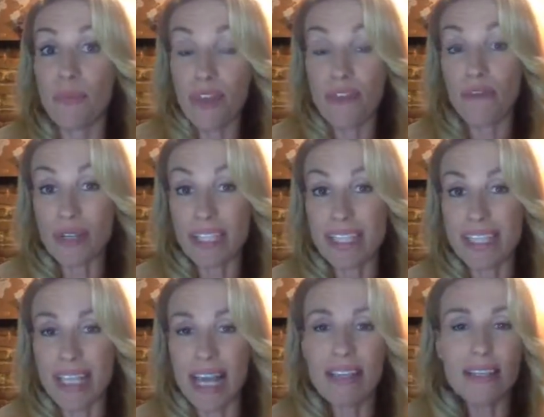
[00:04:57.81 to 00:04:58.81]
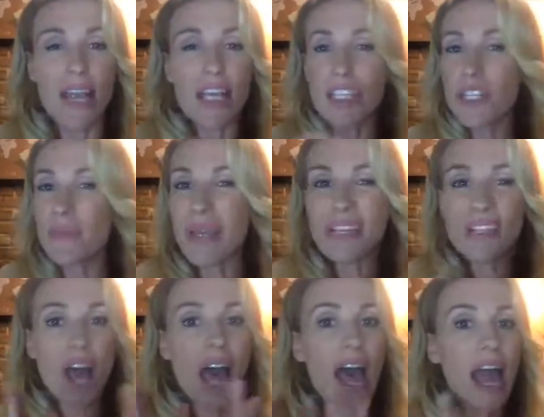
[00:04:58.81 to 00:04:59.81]
they've got success, just be a
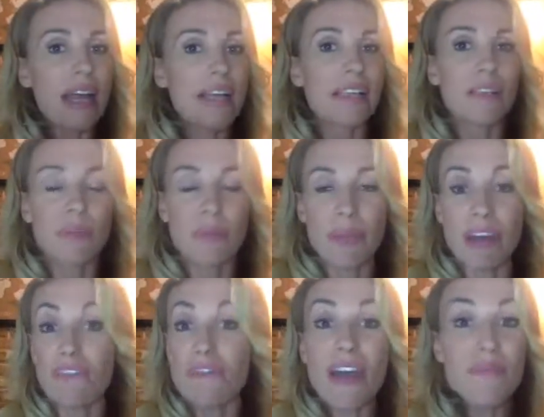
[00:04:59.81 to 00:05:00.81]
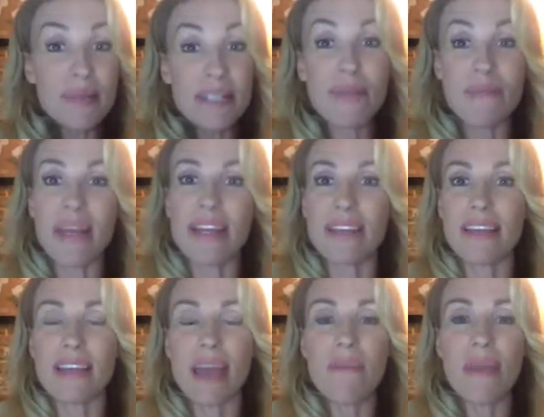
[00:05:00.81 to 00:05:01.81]
tiny little bit better, 5% better
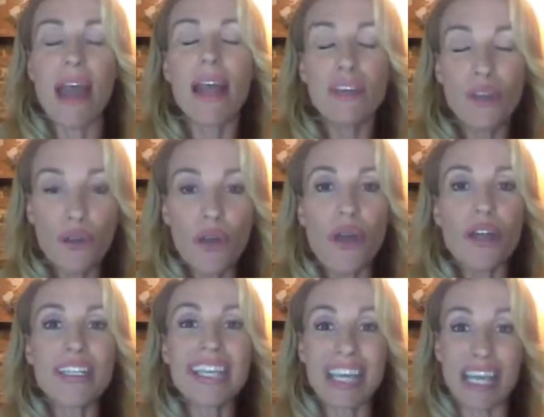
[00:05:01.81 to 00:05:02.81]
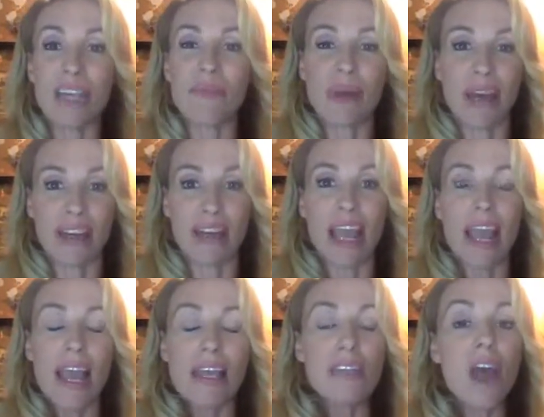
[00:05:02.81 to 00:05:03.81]
than them, and you're going to kick butt.
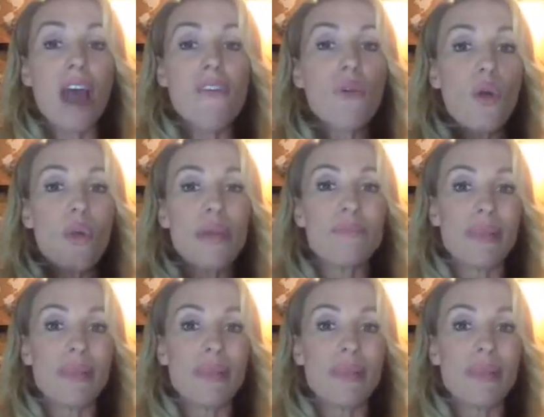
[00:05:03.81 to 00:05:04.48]
So I've always